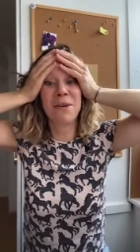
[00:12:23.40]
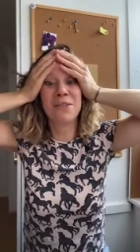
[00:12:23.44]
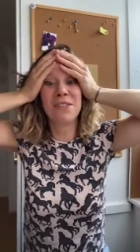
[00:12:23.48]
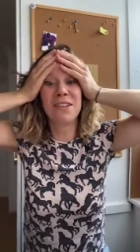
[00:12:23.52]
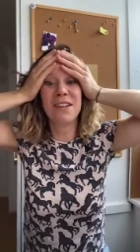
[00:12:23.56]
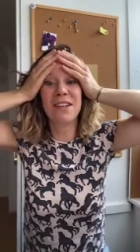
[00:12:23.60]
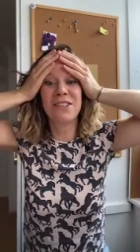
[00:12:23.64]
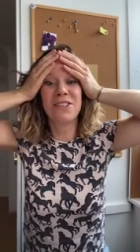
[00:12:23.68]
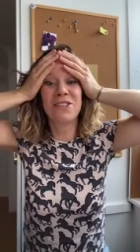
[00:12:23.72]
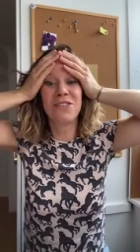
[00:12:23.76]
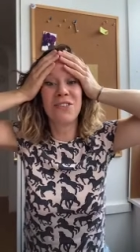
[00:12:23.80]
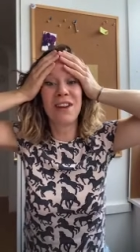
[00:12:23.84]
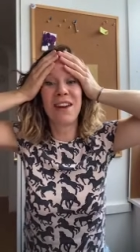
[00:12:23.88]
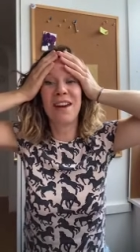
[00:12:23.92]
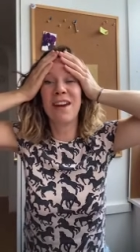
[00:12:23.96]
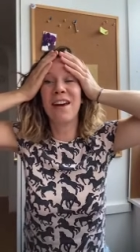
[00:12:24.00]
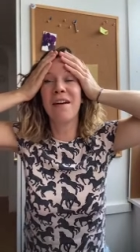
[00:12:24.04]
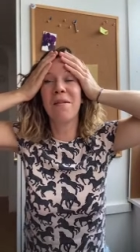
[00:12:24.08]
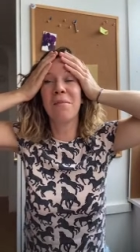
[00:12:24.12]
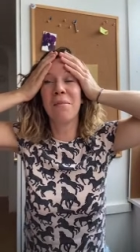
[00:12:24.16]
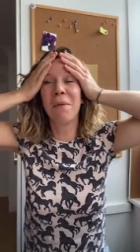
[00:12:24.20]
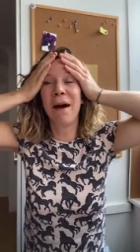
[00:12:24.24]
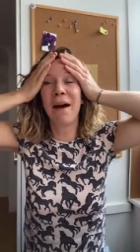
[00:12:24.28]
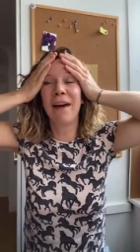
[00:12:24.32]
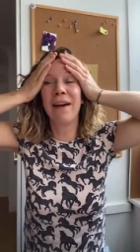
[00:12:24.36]
Music 3,
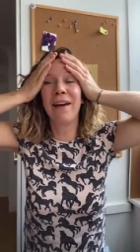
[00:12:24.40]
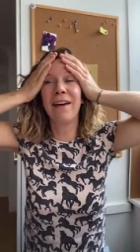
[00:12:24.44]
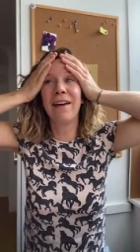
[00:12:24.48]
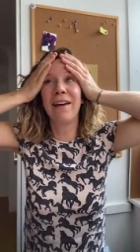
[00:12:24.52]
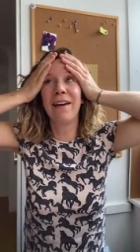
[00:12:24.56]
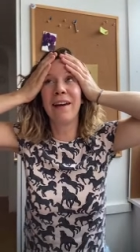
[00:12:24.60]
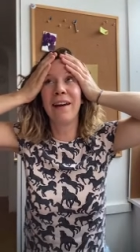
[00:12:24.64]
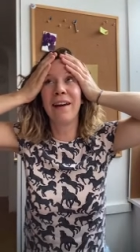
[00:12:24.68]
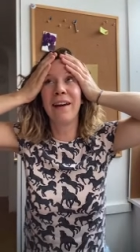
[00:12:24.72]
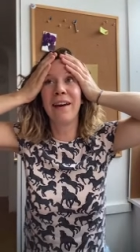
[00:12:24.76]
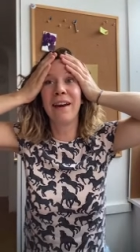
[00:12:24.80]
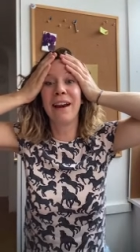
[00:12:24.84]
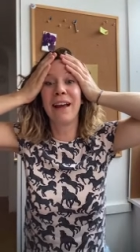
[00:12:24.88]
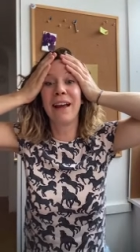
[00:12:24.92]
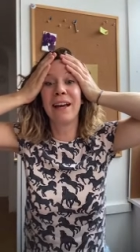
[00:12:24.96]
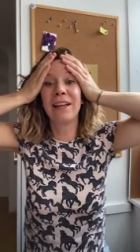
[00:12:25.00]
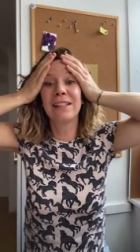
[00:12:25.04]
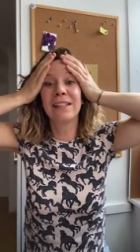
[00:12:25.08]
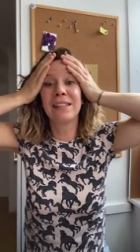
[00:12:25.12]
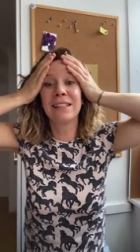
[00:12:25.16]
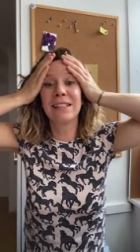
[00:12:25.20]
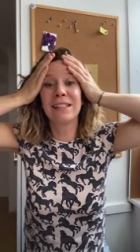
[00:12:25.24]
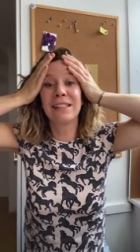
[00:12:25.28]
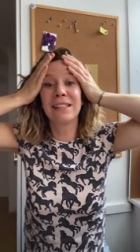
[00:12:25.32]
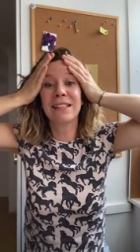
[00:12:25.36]
and my
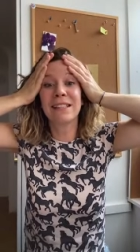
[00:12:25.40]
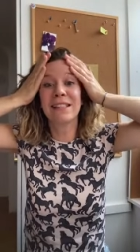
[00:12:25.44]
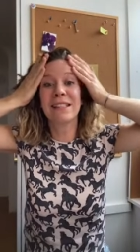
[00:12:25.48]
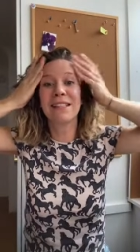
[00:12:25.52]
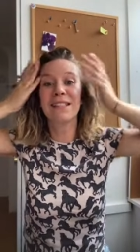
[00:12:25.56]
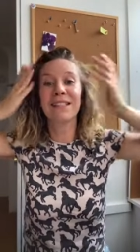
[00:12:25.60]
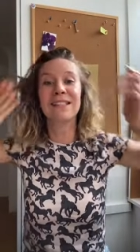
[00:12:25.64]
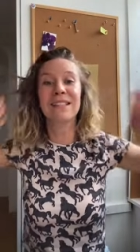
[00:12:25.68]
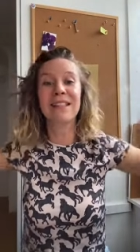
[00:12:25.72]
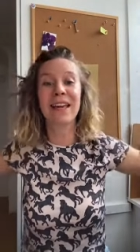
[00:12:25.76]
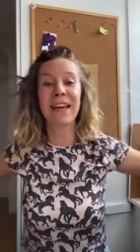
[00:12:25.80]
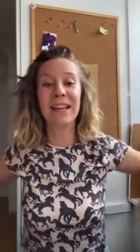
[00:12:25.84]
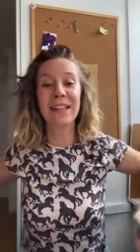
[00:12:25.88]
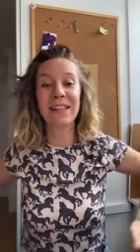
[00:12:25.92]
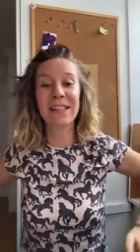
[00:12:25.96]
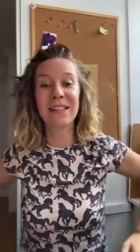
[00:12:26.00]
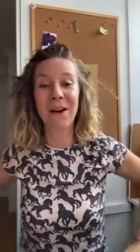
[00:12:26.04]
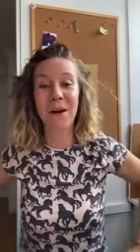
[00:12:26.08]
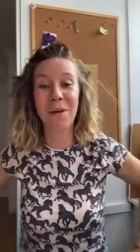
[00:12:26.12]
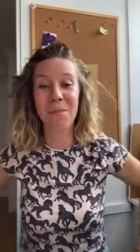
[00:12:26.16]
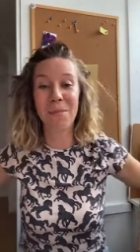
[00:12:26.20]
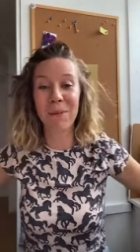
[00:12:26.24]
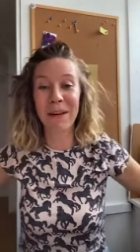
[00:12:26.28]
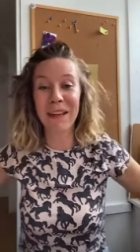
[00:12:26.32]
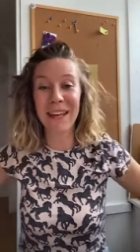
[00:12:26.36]
goodness, it's
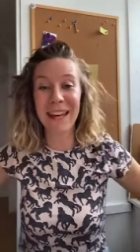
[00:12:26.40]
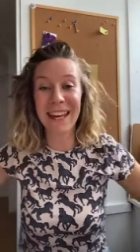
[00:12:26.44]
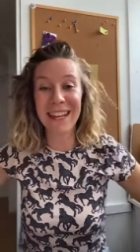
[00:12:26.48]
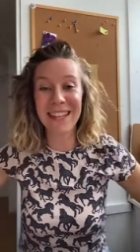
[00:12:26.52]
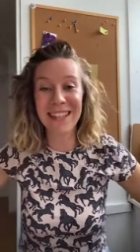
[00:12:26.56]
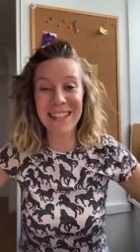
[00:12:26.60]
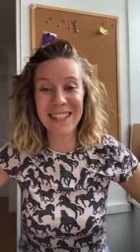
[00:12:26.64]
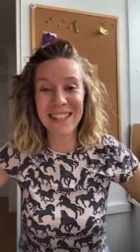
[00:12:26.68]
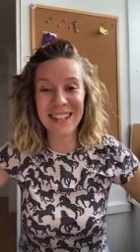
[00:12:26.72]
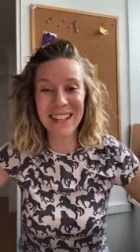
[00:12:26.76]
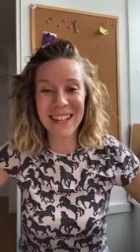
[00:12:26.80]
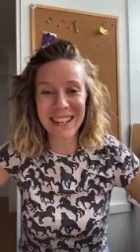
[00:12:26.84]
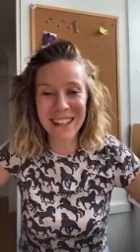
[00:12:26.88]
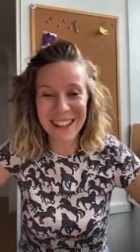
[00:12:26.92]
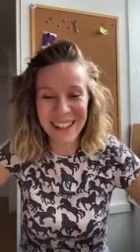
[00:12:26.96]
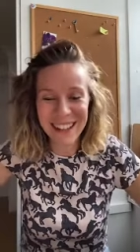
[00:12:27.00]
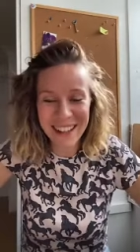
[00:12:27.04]
complicated.